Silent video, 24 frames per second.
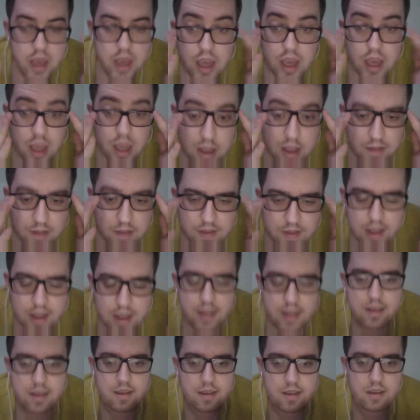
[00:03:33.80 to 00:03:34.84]
And
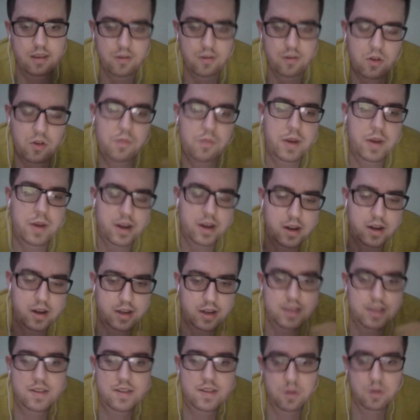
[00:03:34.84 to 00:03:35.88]
if your partner
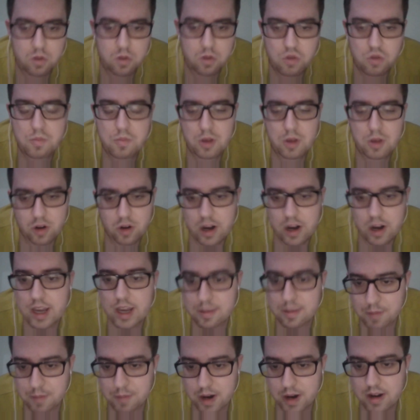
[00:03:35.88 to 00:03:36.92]
is going to be your
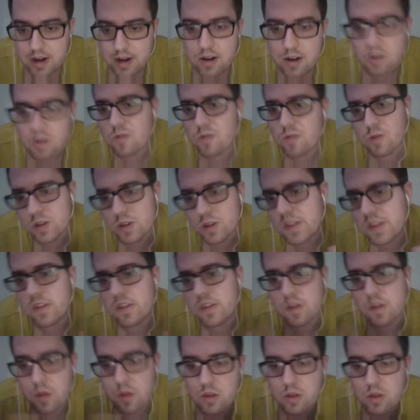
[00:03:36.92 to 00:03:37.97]
right partner, of course he
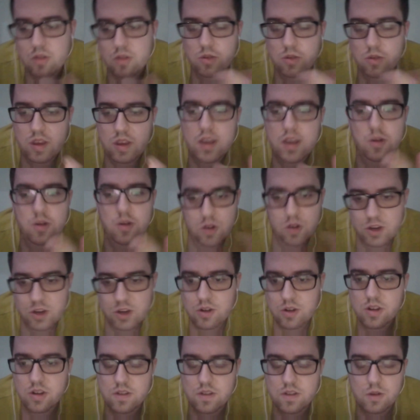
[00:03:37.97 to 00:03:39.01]
or
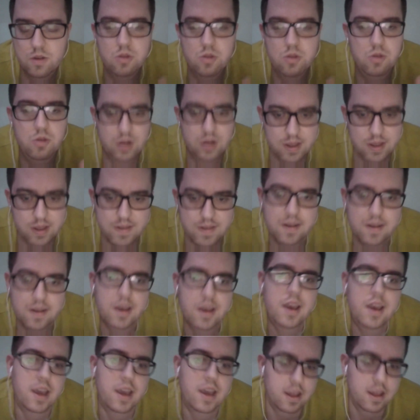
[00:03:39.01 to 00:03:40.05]
she is going to listen
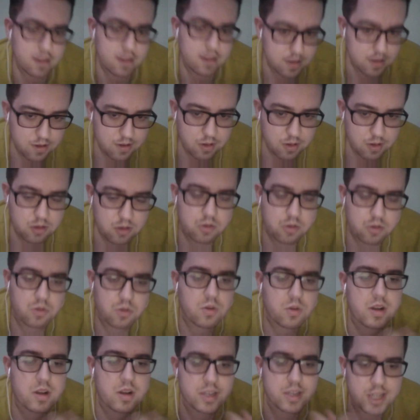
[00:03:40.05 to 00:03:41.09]
and is going
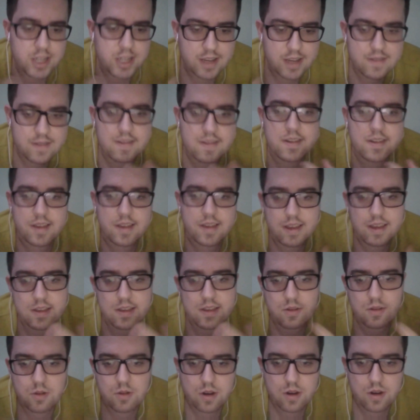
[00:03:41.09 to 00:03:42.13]
to adjust
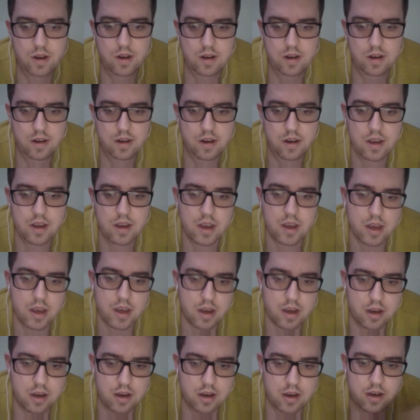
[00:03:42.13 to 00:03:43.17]
his or
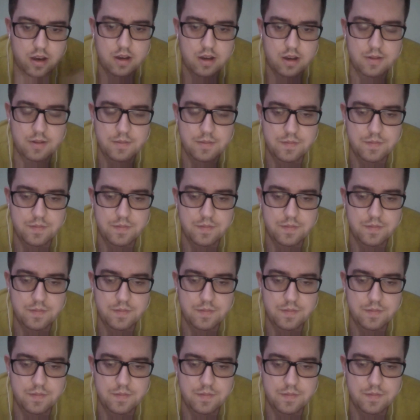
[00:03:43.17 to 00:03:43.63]
her